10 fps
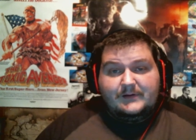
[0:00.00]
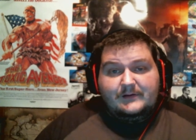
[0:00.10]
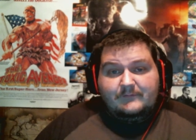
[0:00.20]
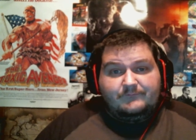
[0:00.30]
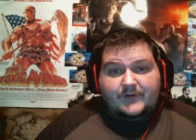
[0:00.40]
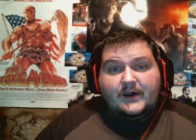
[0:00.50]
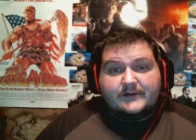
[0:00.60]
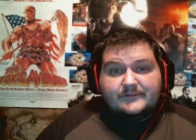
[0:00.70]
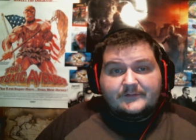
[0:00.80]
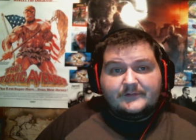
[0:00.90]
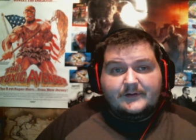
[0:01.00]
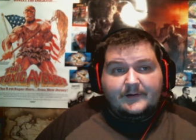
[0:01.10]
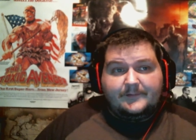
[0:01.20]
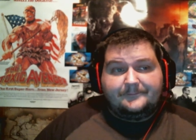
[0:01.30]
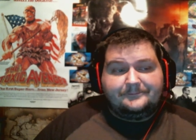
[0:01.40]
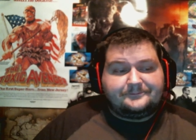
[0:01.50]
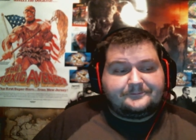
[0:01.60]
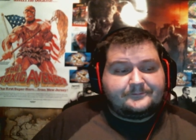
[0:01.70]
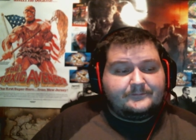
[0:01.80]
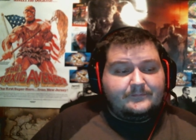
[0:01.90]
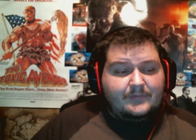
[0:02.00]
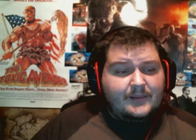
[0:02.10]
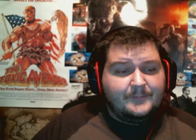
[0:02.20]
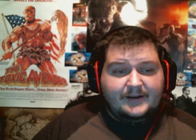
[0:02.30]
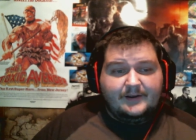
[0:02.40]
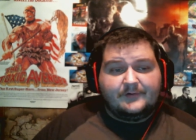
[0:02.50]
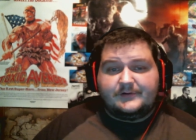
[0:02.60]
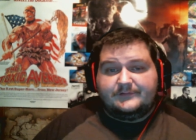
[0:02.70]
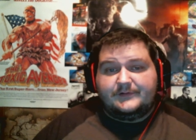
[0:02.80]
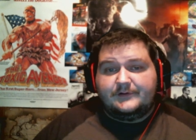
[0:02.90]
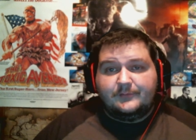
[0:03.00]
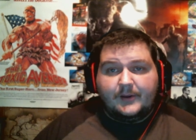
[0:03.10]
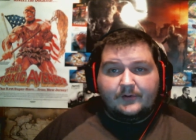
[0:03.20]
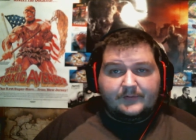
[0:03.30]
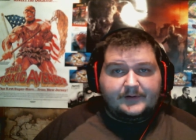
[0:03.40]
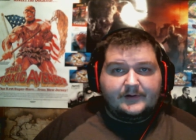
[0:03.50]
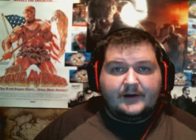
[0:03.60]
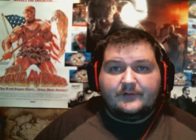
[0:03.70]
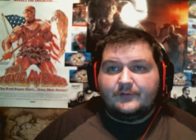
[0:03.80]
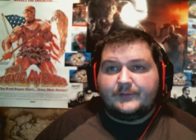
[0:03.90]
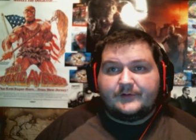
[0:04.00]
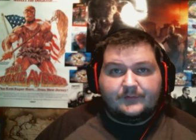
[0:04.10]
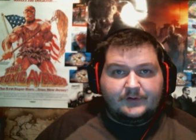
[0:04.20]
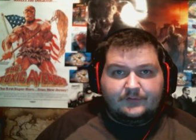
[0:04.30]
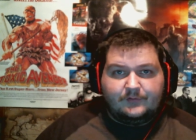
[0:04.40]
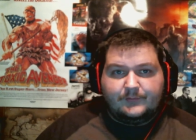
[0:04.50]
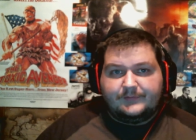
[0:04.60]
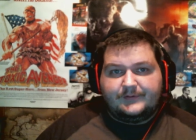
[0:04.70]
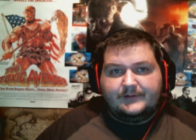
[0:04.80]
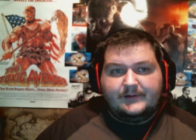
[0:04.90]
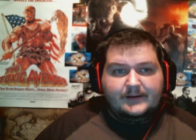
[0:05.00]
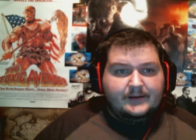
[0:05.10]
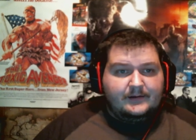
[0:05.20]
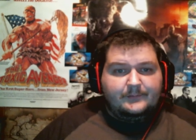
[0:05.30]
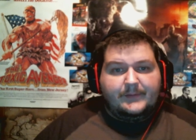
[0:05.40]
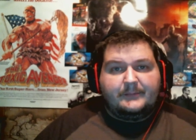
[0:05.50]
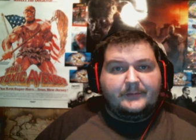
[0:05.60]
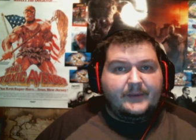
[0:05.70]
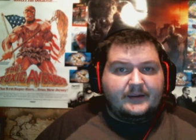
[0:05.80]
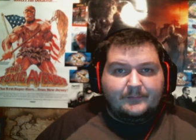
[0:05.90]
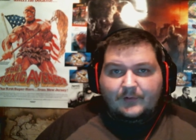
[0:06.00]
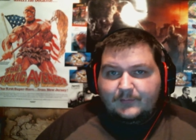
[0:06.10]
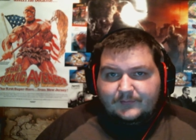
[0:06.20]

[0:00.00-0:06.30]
fucked. Um, I mean, they'll continue Metal Gear. I don't know what they're going to do with it. Maybe make a mobile